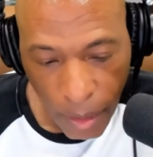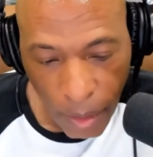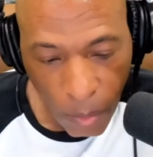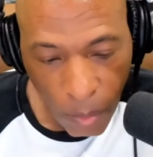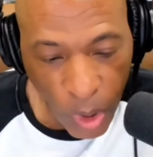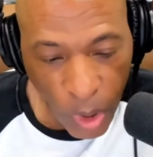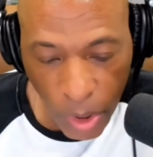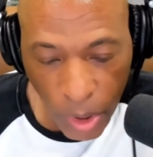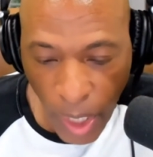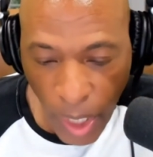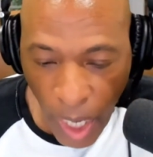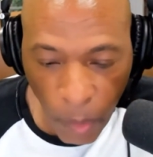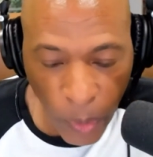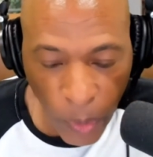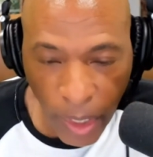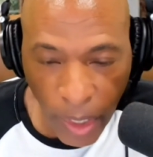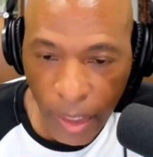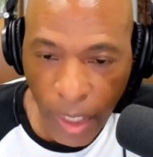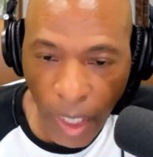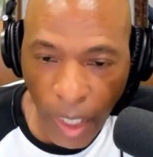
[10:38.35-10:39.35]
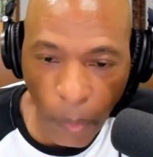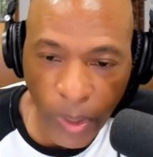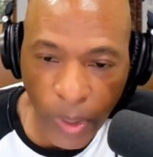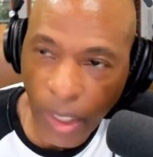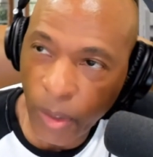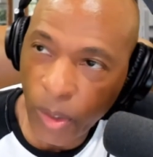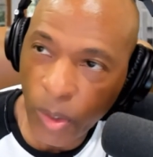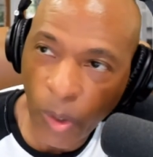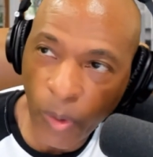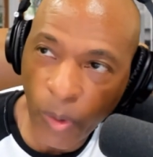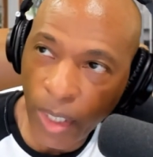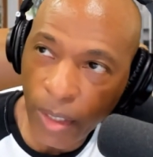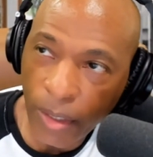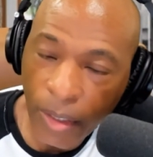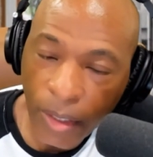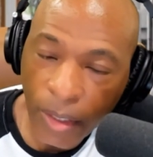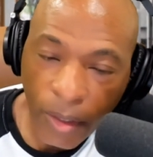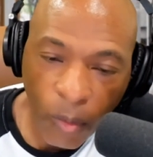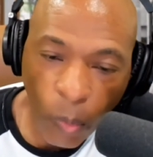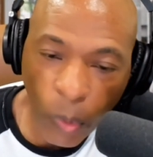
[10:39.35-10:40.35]
we just hang we head because we say, you know what?
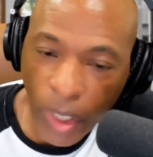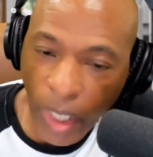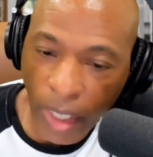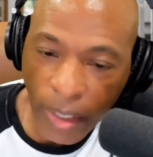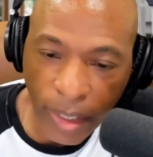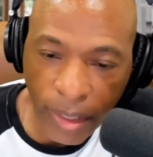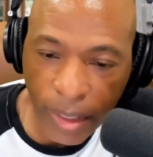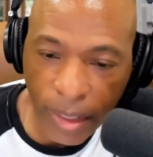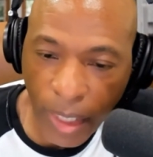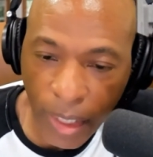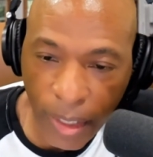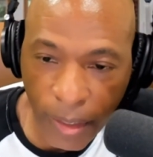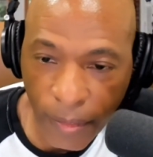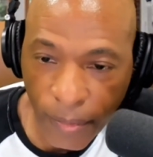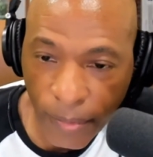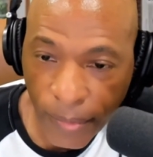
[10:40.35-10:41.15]
We don't understand.